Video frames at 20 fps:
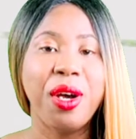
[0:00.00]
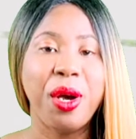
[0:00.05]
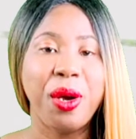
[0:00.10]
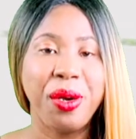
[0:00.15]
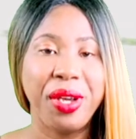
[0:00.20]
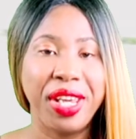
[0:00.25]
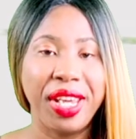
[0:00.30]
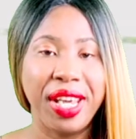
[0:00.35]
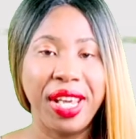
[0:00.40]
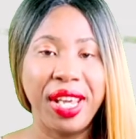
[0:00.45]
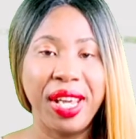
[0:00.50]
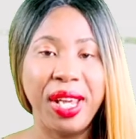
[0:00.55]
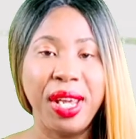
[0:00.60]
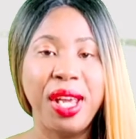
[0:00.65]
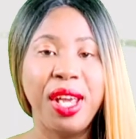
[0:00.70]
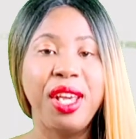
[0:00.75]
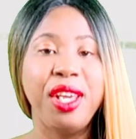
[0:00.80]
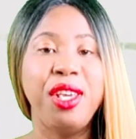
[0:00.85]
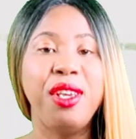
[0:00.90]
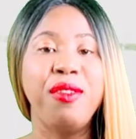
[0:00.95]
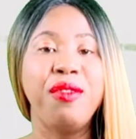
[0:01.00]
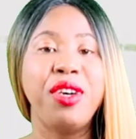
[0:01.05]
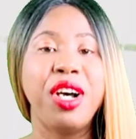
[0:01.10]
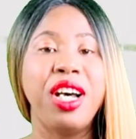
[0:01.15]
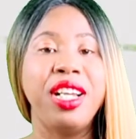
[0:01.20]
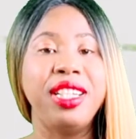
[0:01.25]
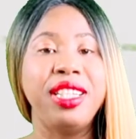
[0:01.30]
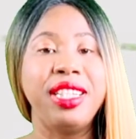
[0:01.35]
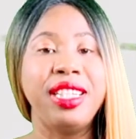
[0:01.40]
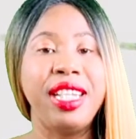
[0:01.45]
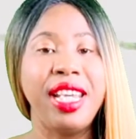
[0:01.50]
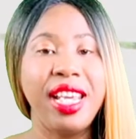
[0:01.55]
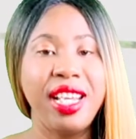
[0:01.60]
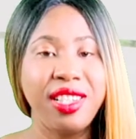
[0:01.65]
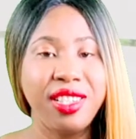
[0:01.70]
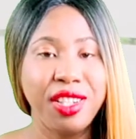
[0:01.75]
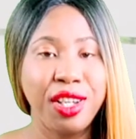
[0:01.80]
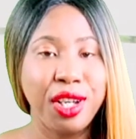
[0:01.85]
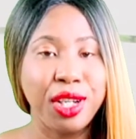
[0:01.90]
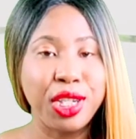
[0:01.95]
Okay, you got
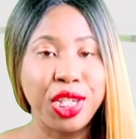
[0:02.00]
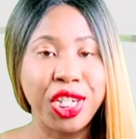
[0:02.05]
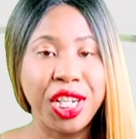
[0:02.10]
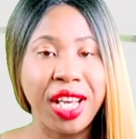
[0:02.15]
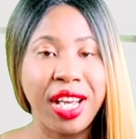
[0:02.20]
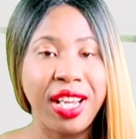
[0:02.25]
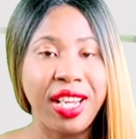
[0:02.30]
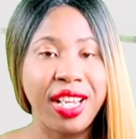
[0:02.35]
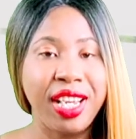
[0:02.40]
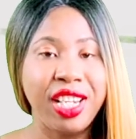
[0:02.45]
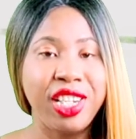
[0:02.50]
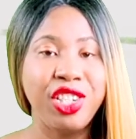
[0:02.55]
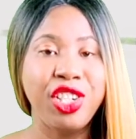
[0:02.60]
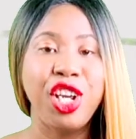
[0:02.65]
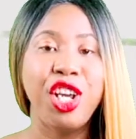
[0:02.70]
TikTok challenge,